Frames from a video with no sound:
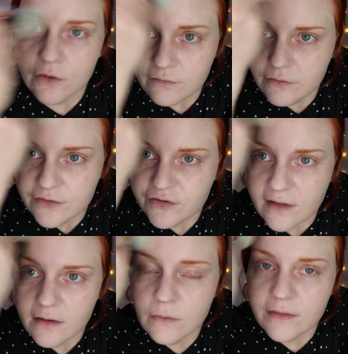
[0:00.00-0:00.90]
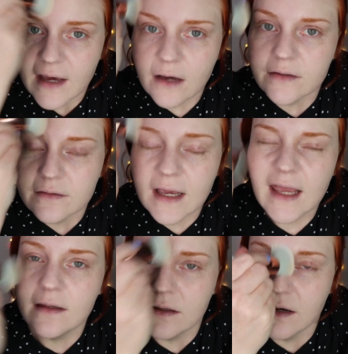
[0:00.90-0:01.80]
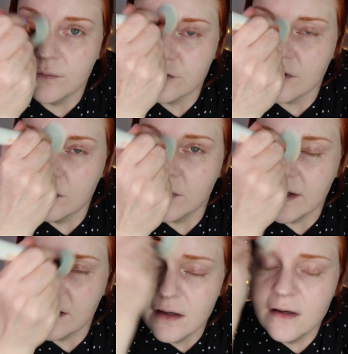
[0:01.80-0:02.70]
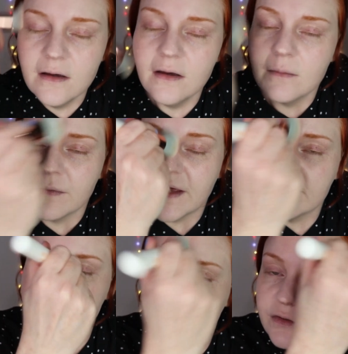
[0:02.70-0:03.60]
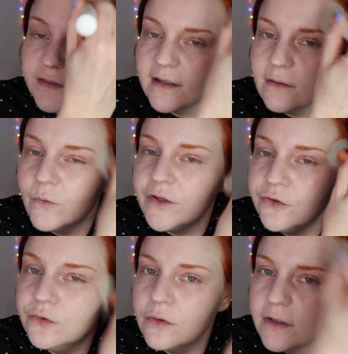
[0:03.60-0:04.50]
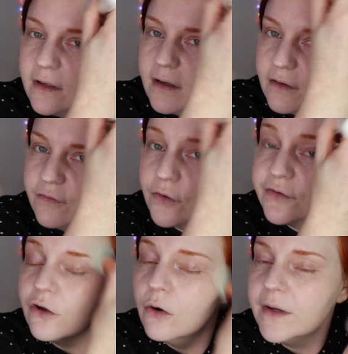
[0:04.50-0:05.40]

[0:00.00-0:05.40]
over each other without it caking up straight away. But that's the good thing when you first go